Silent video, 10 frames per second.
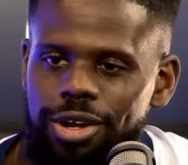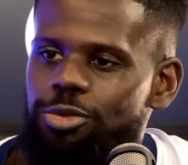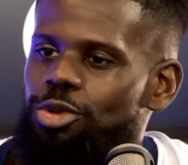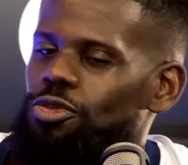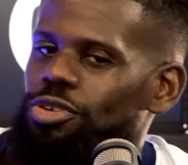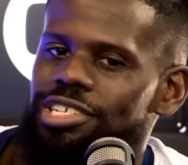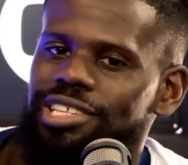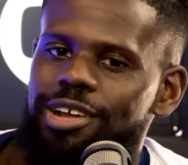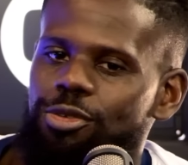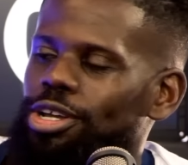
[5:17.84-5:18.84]
Ruthless,
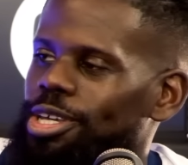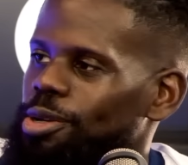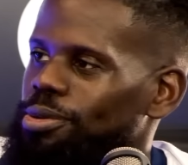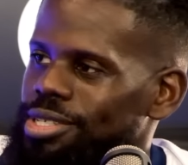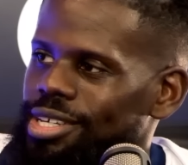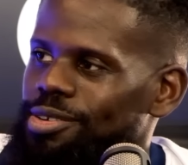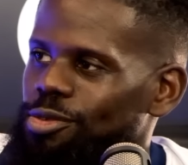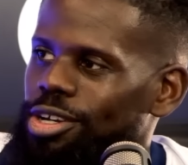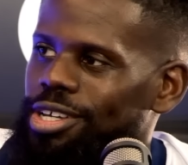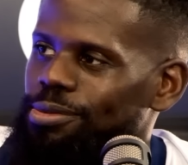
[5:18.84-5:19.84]
like Roy Keane was saying.
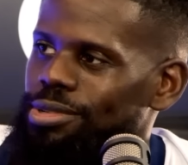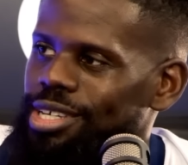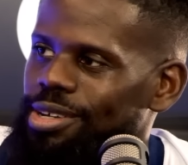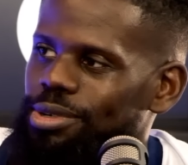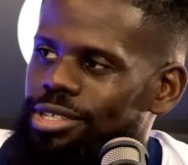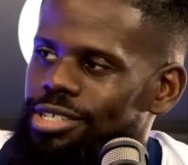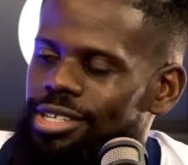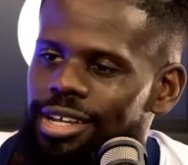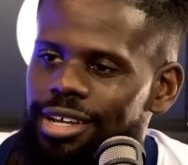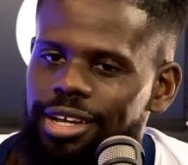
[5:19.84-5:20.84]
Roy Keane was saying we
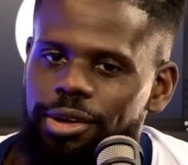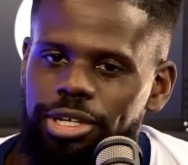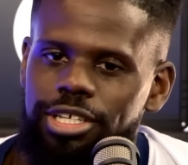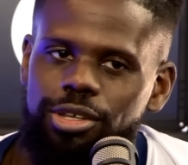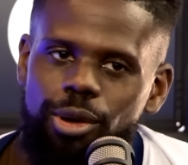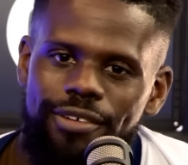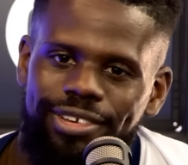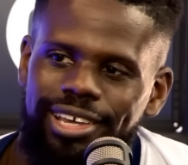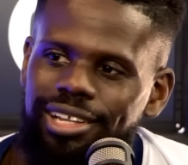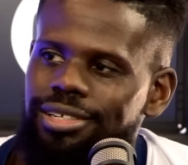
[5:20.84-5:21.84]
just we just don't have
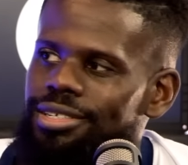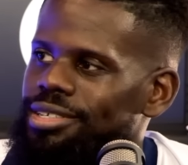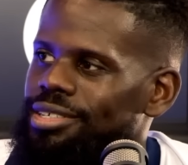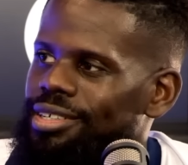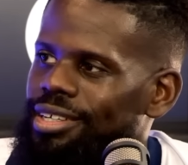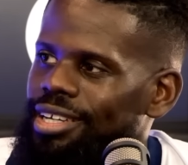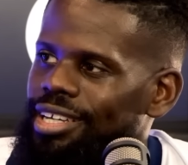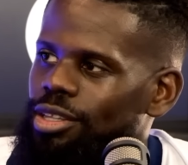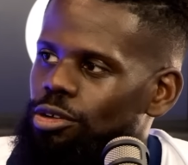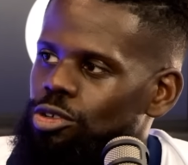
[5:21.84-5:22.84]
killers
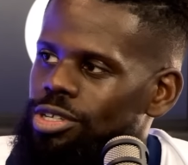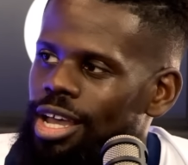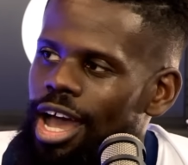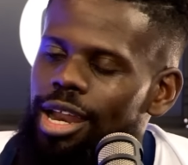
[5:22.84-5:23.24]
in those.